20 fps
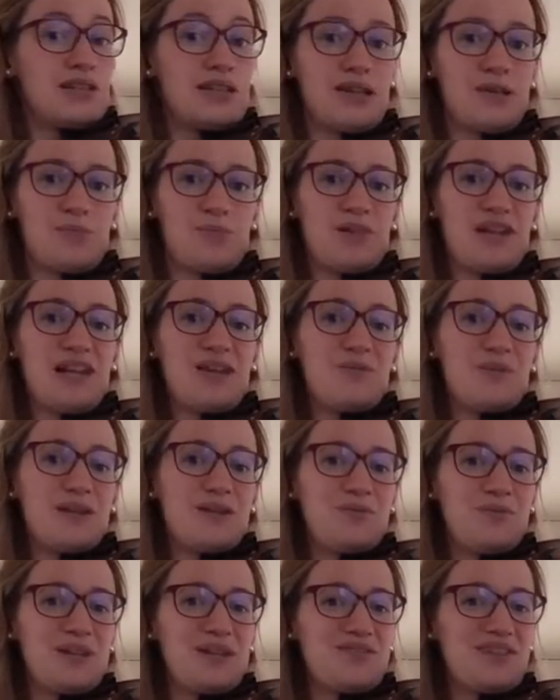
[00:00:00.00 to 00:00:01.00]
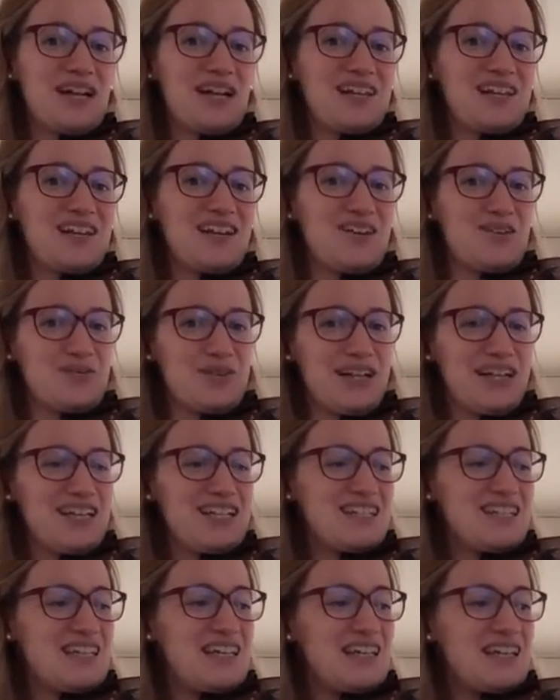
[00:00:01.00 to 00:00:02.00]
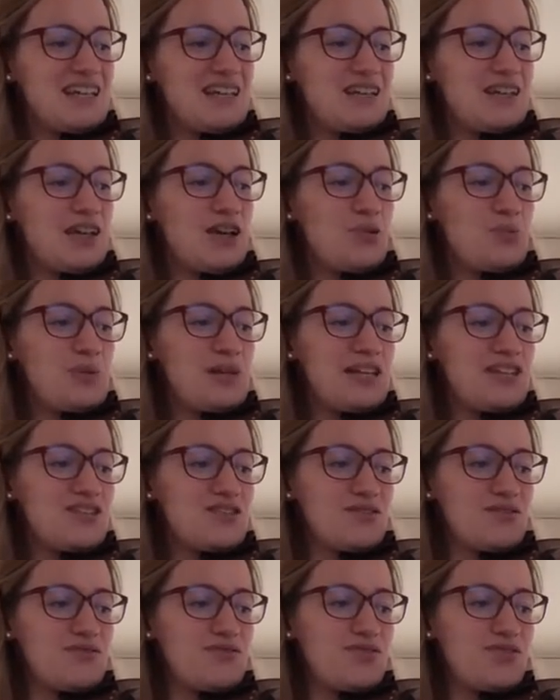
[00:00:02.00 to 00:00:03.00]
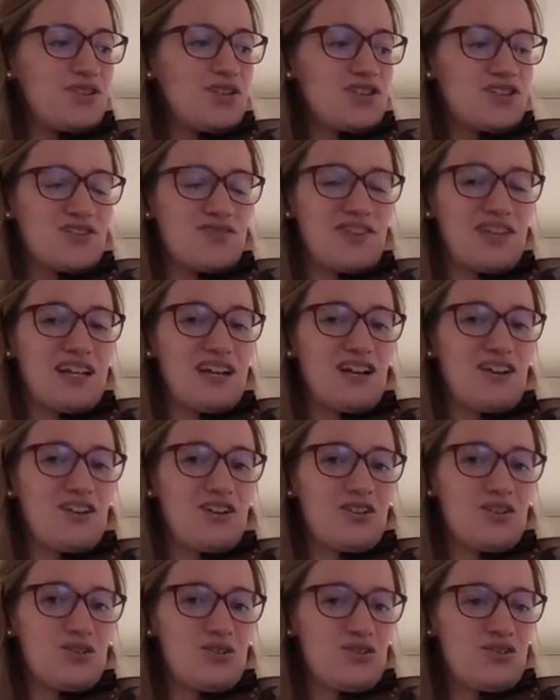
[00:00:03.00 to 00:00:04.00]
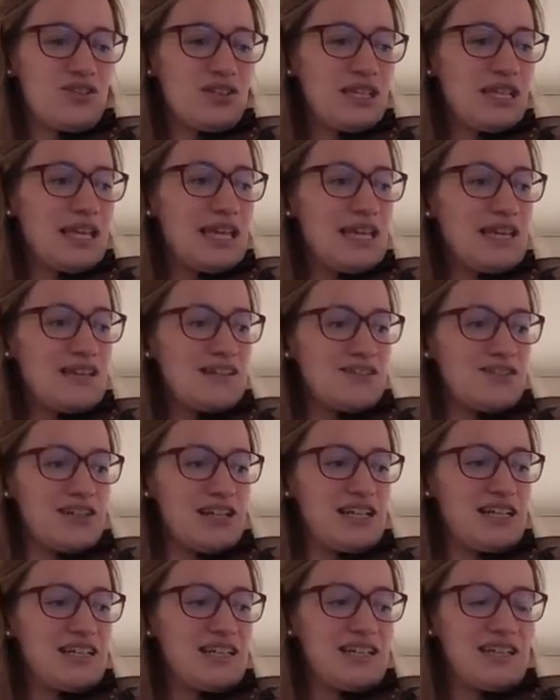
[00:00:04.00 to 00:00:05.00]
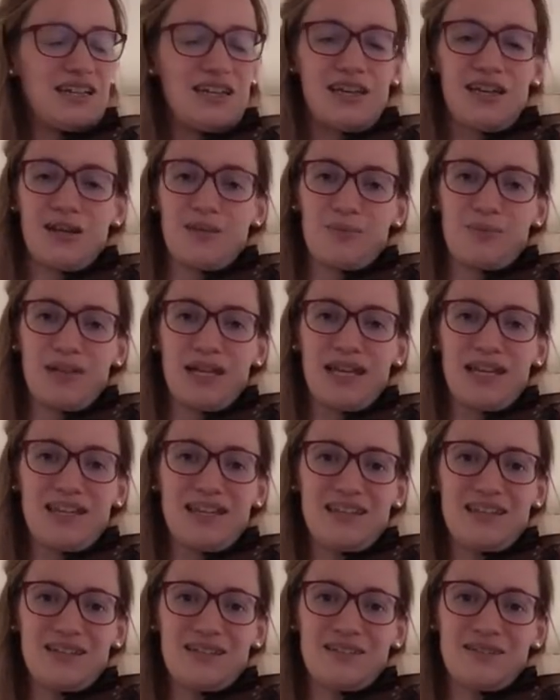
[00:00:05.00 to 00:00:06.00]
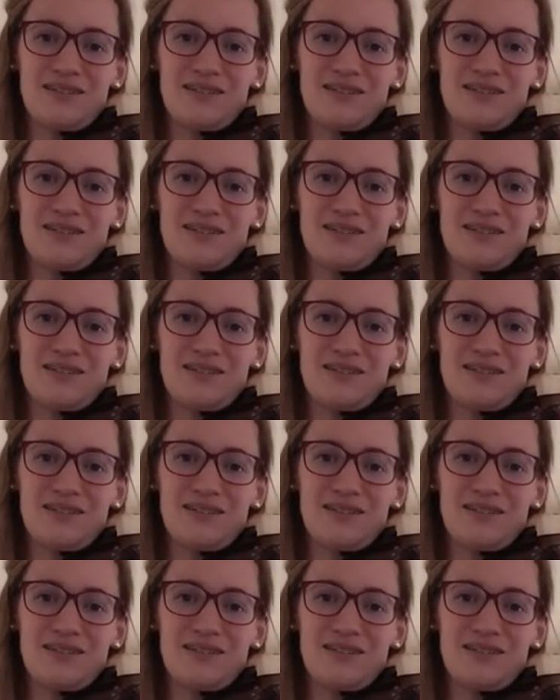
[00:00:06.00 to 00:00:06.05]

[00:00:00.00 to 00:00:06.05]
and play with me right now, right? Now place your first finger on the A string and play